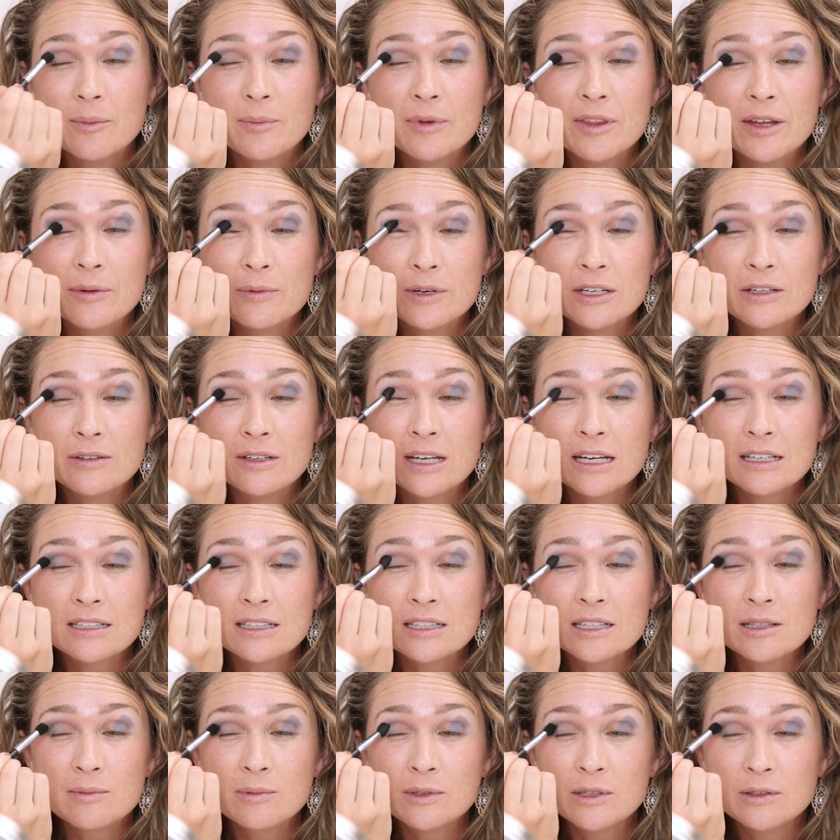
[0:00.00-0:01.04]
But then when you get
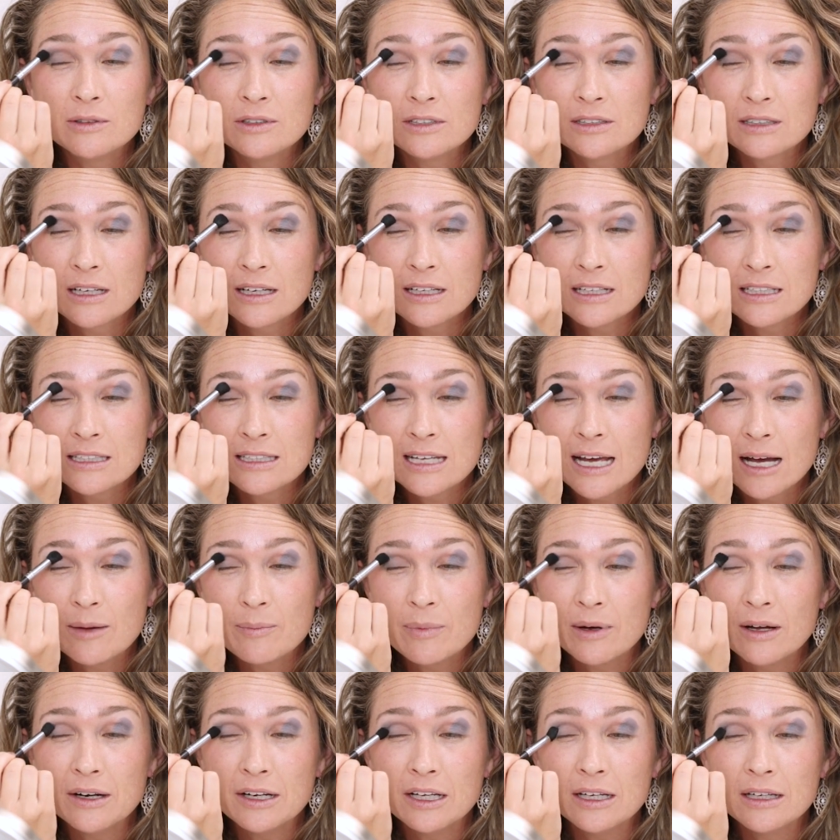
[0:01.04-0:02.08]
to the blue, just kind of
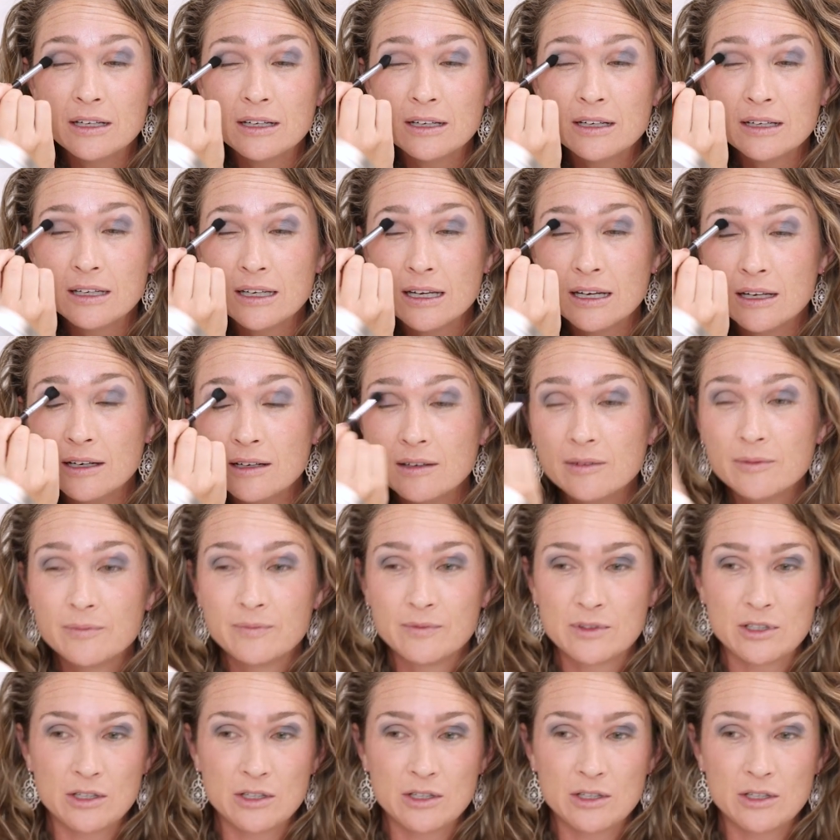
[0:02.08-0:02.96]
tap on it again.